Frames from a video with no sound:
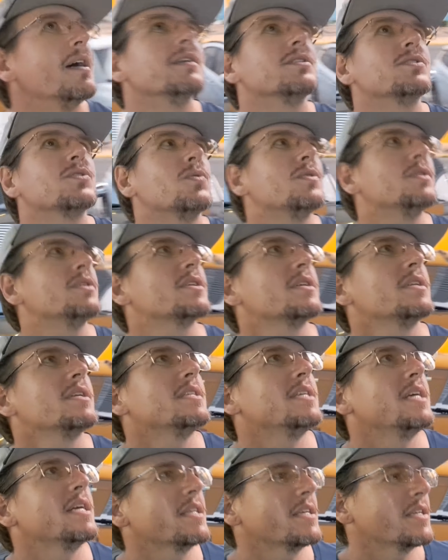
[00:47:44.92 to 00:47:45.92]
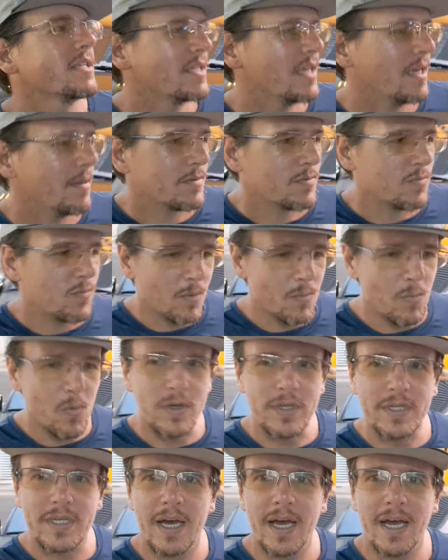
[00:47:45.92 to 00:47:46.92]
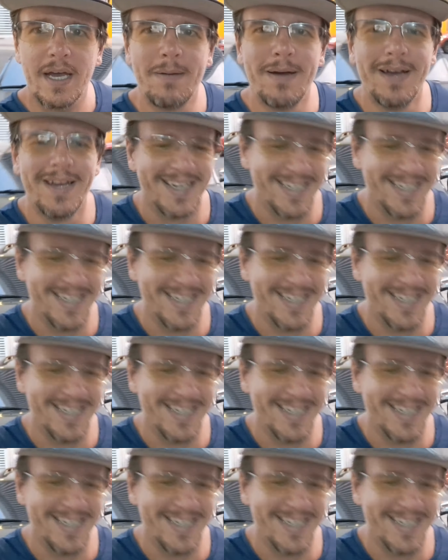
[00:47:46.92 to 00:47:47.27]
Sonia's gonna take the steps one more time.